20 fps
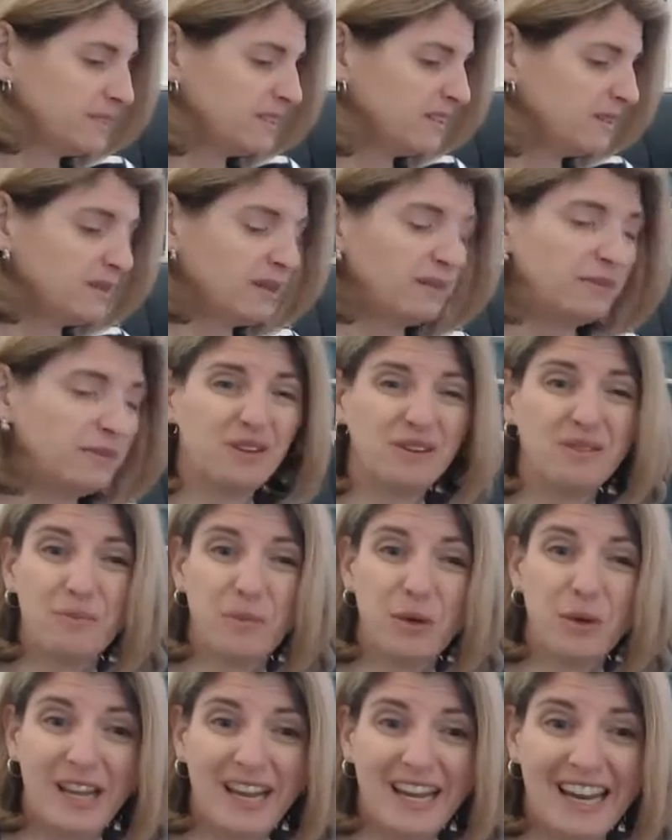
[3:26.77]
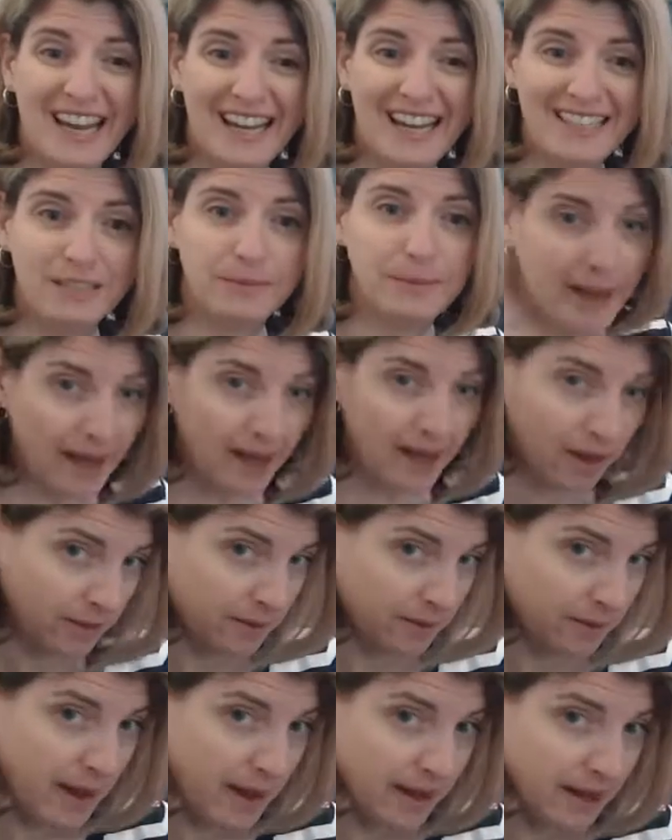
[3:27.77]
Sometimes putting an ice pack on
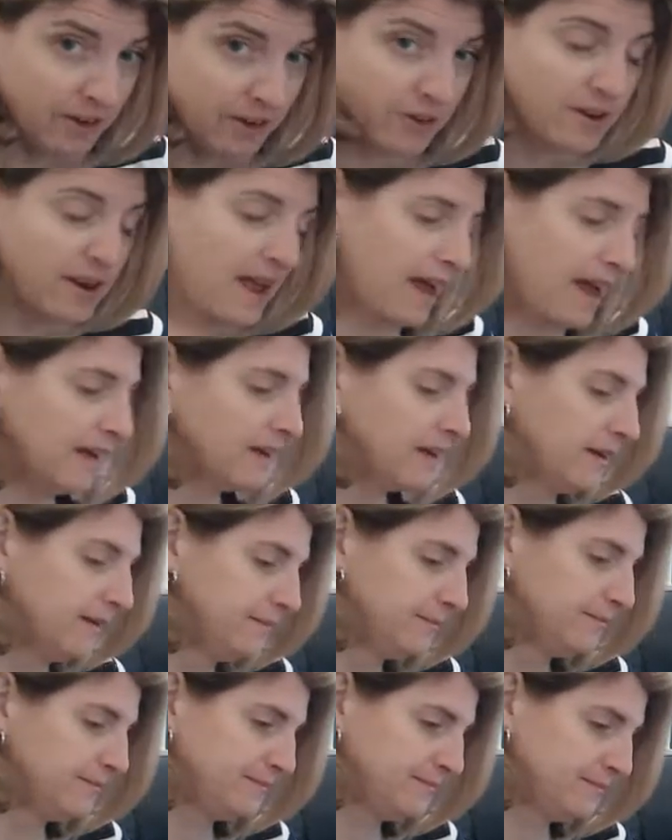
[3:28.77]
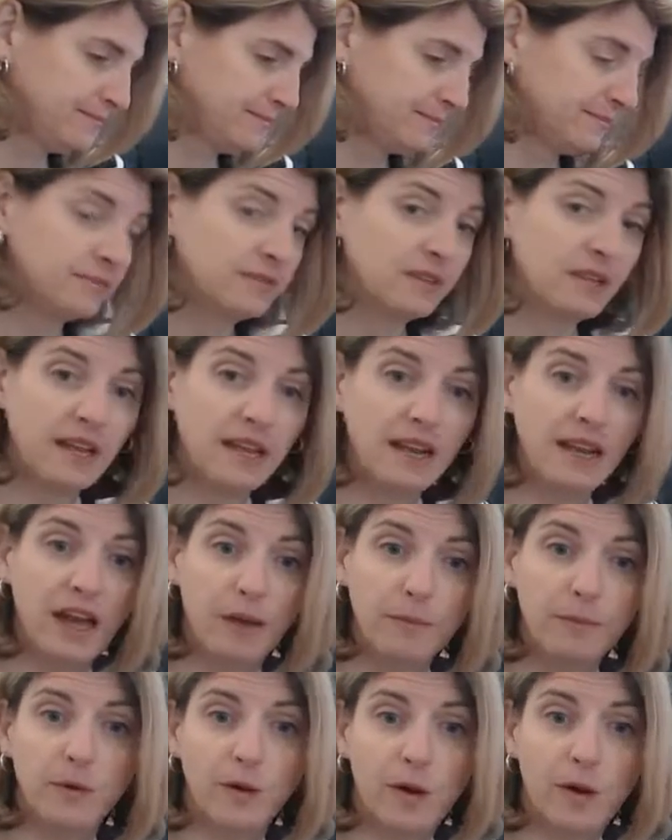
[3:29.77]
the back of your neck can
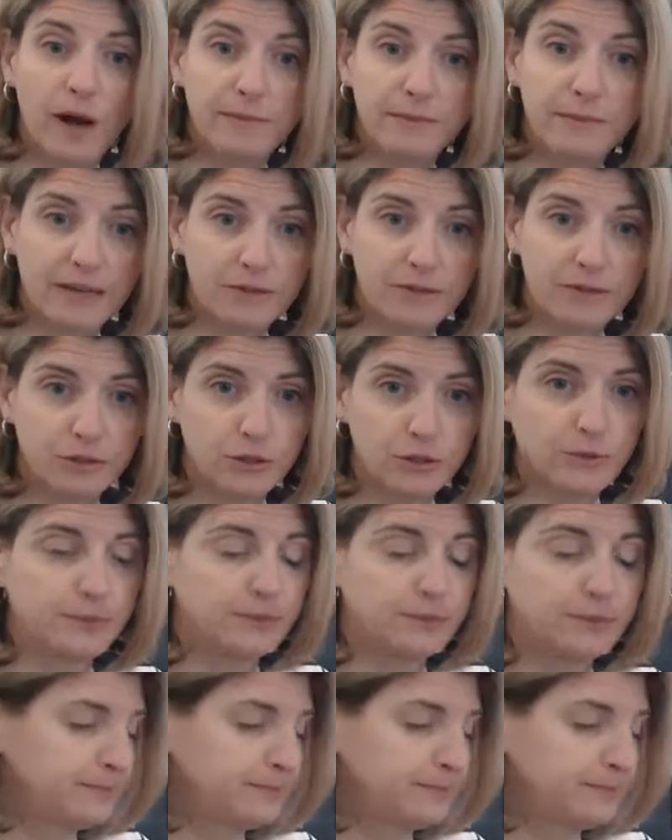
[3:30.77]
help you calm down too.